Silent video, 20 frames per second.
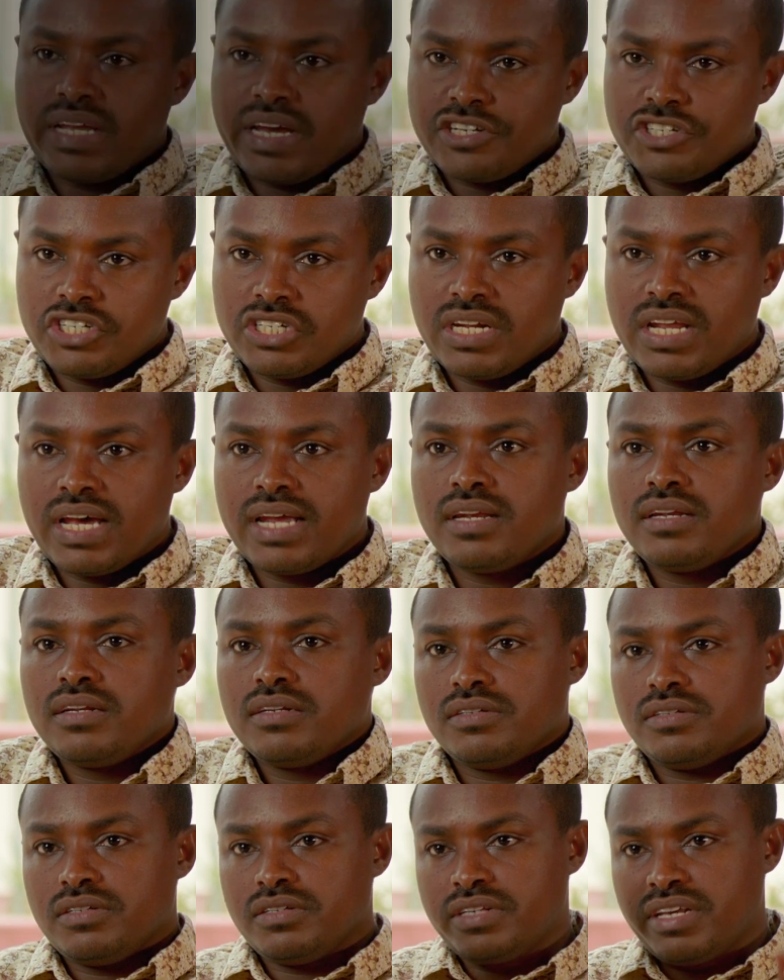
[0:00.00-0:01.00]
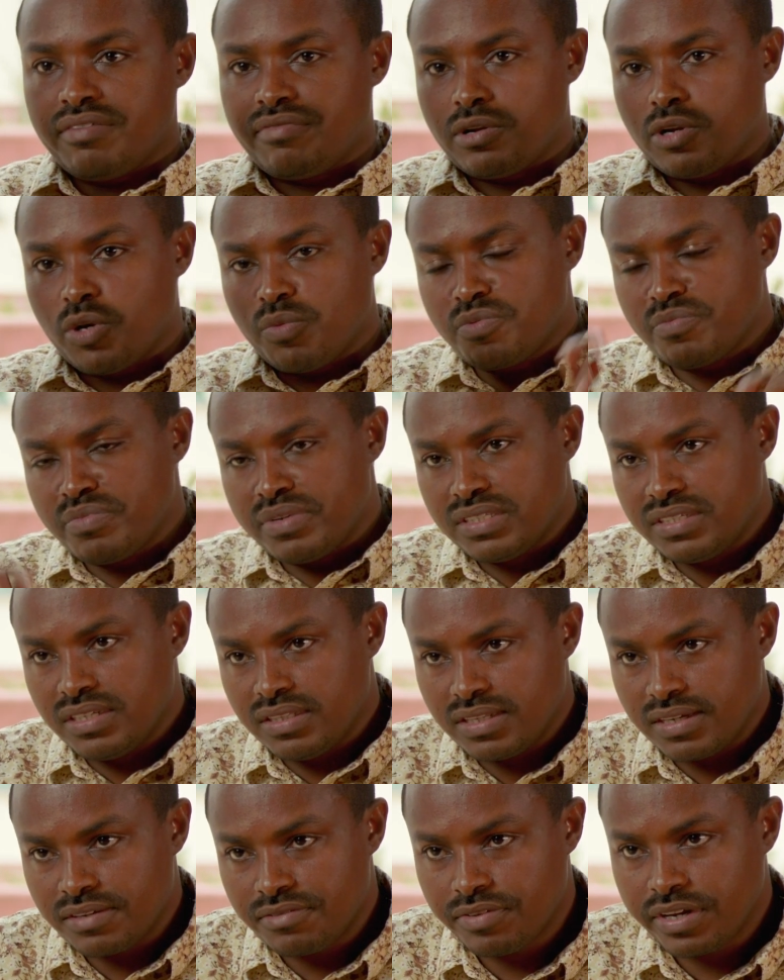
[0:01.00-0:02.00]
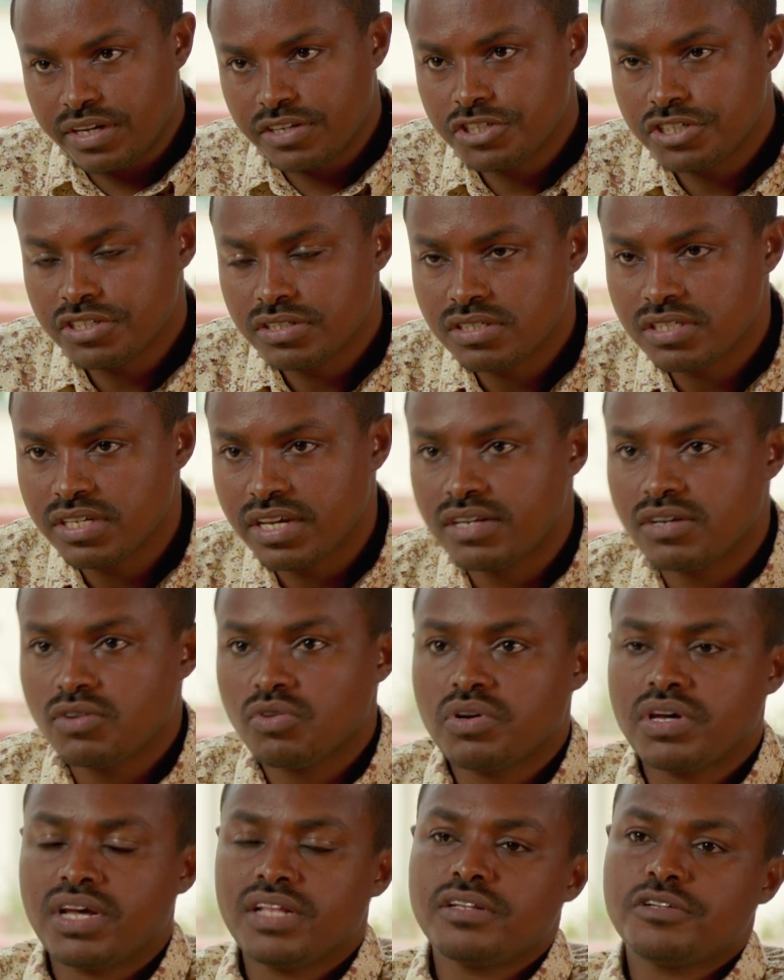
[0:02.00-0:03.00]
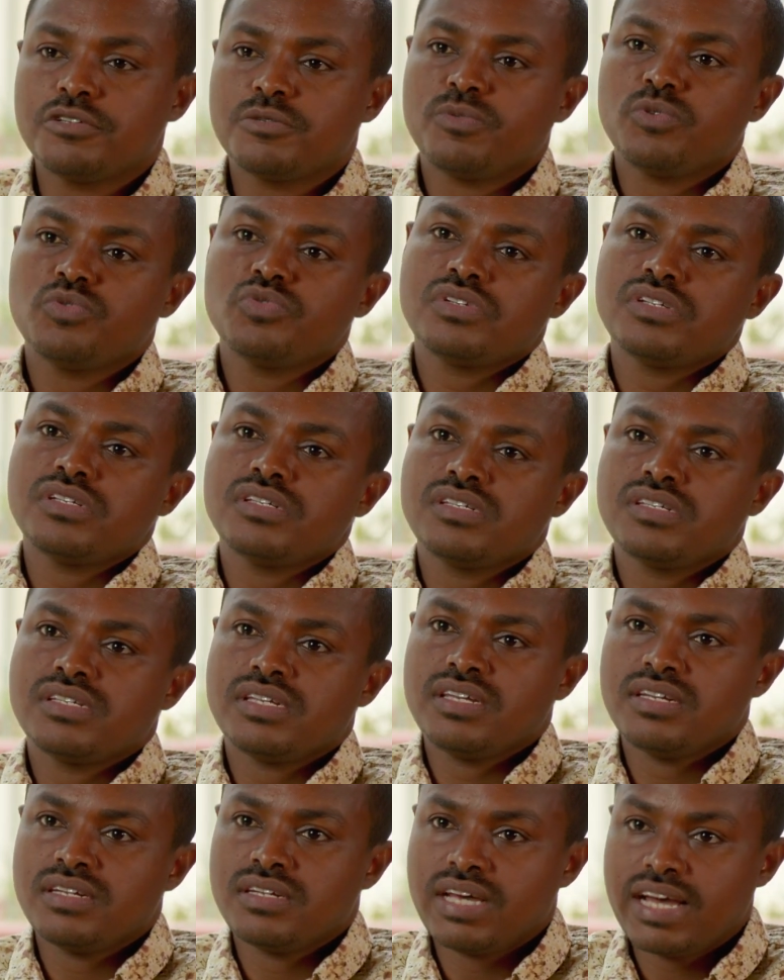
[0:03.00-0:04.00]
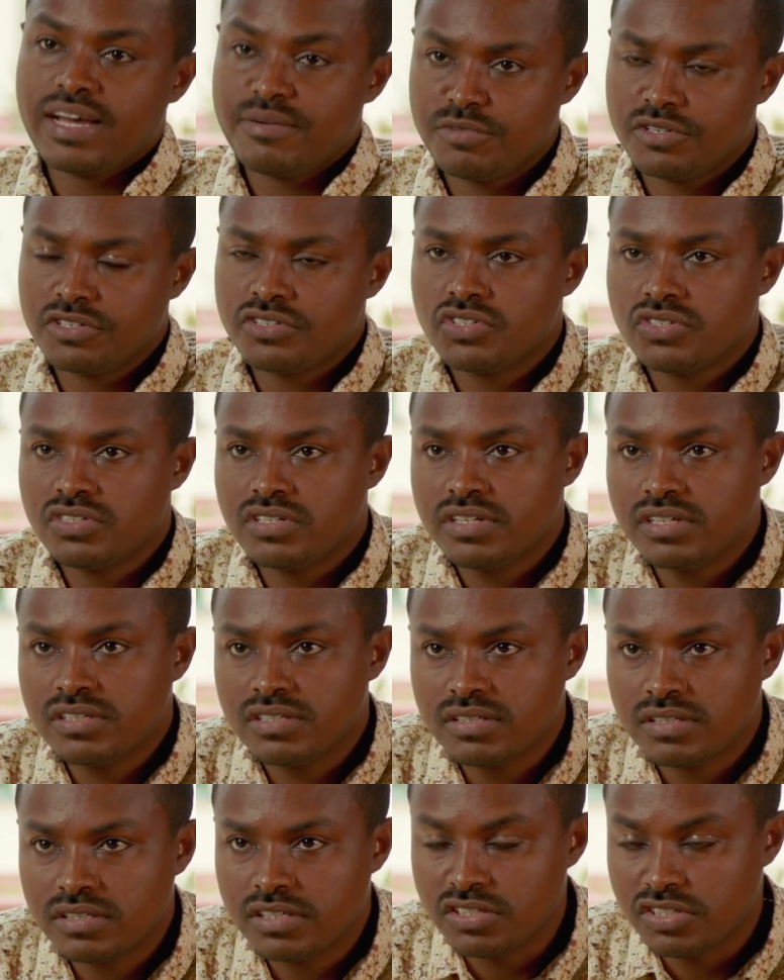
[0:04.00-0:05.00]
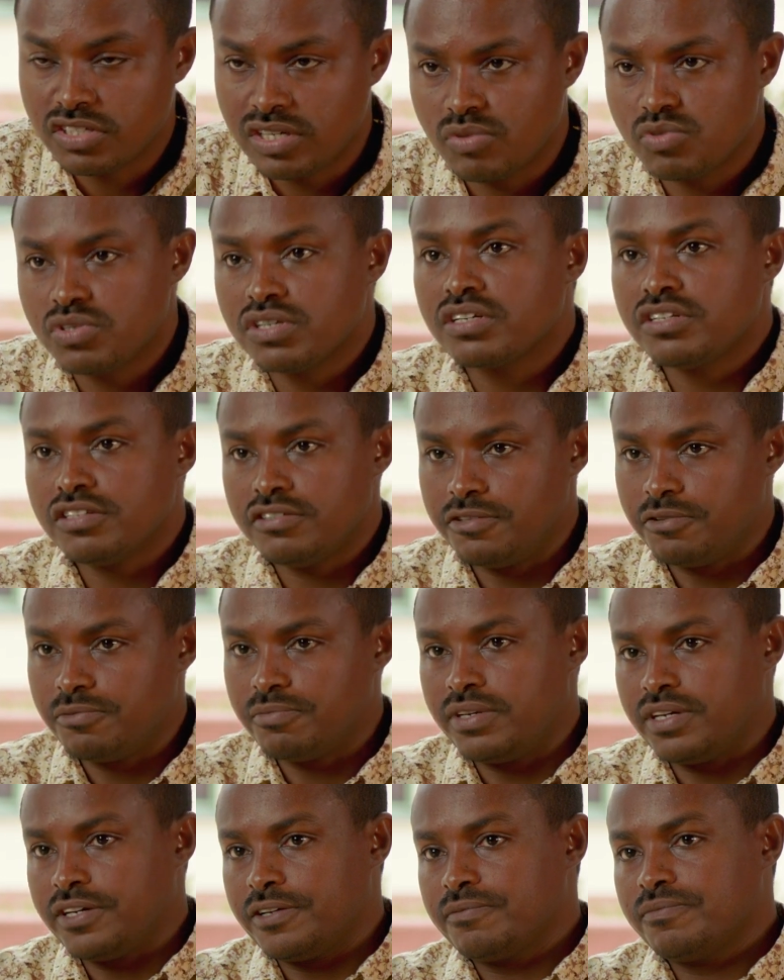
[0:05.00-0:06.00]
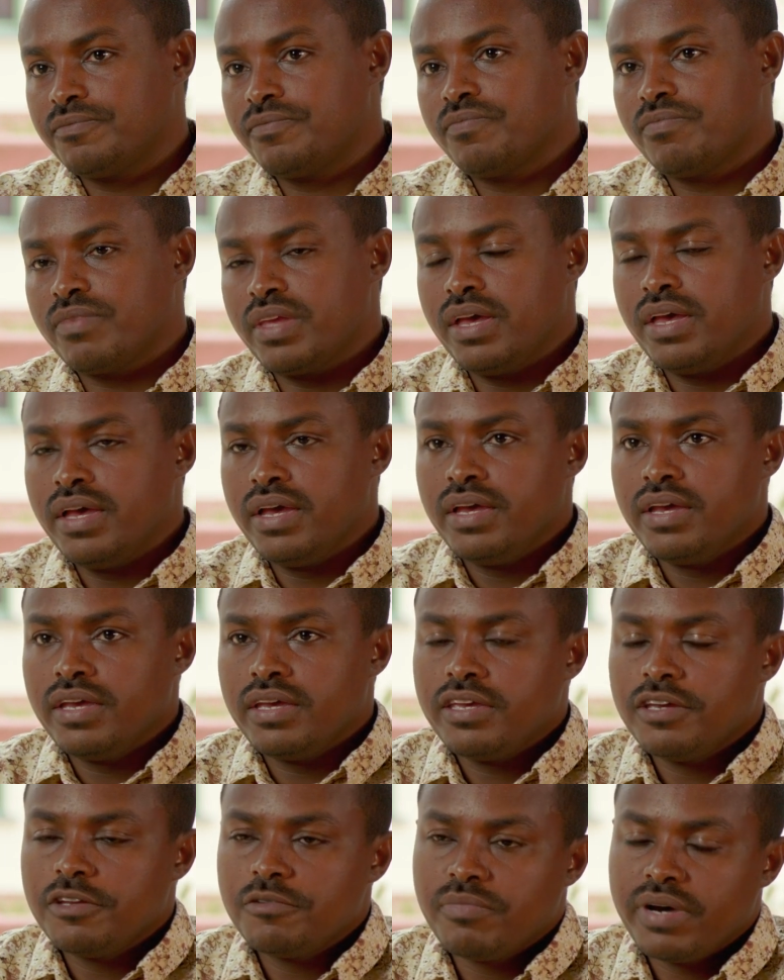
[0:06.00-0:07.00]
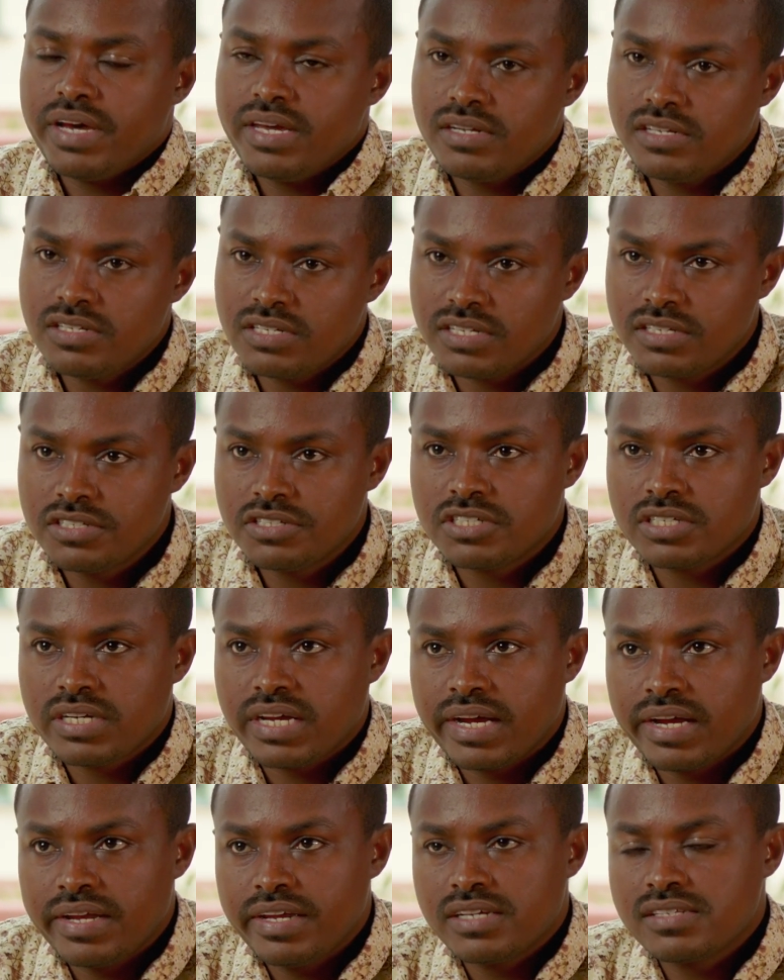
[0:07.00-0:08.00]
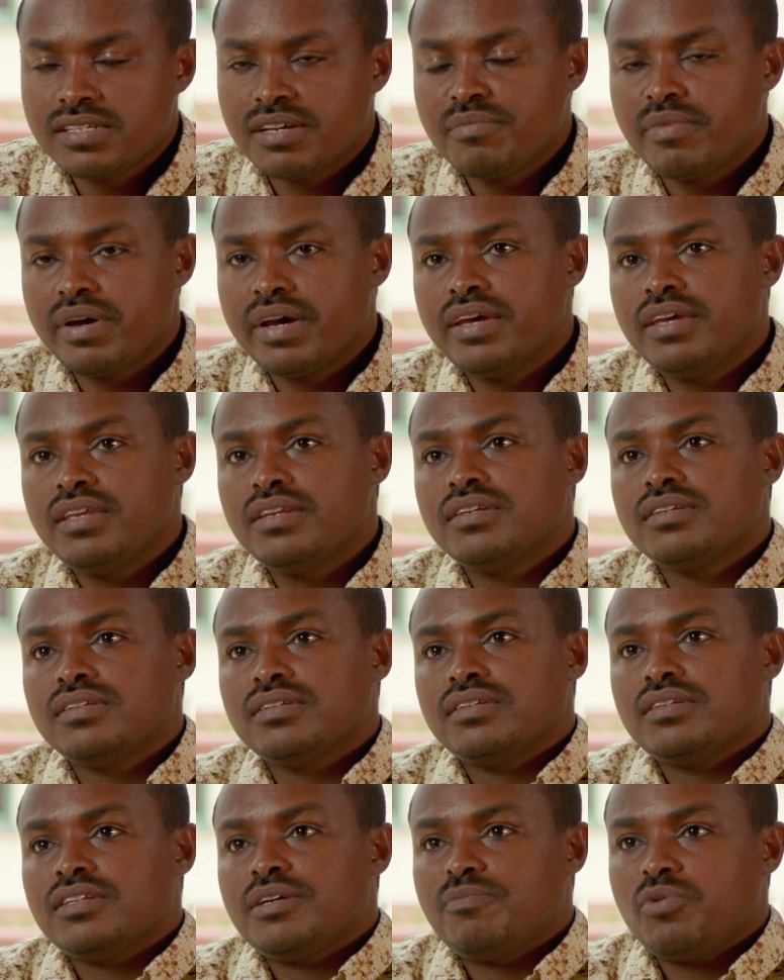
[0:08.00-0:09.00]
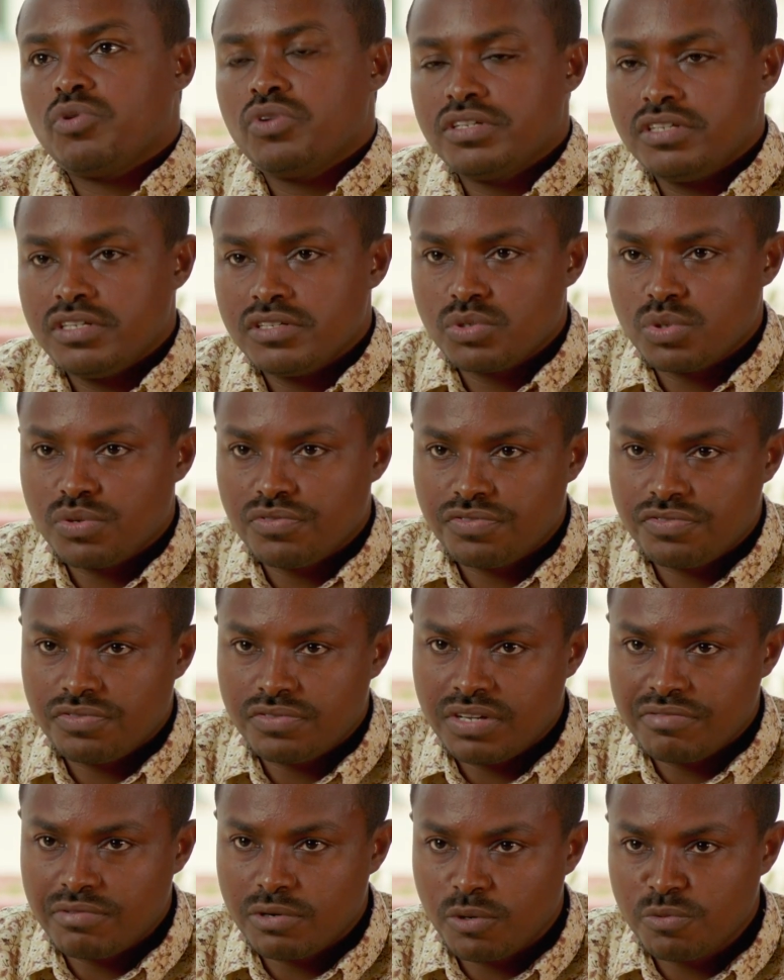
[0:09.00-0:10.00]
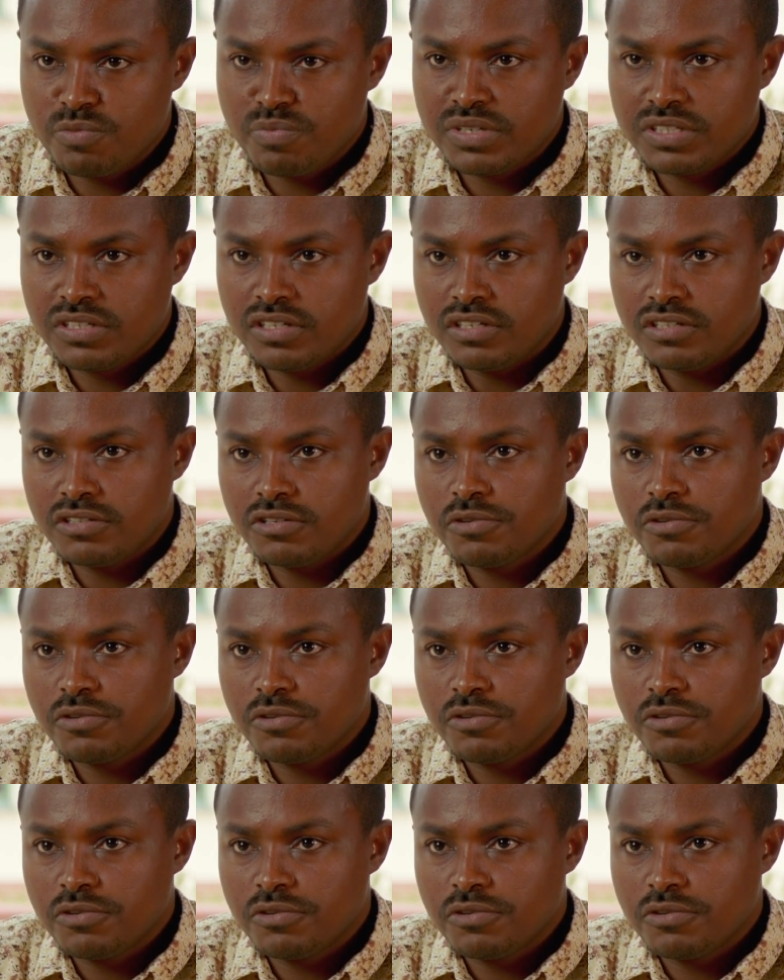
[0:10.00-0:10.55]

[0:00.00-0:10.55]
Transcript: national development interventions and local responses in Hamar district in Southern Ethiopia. In my research, I examine the politics of development in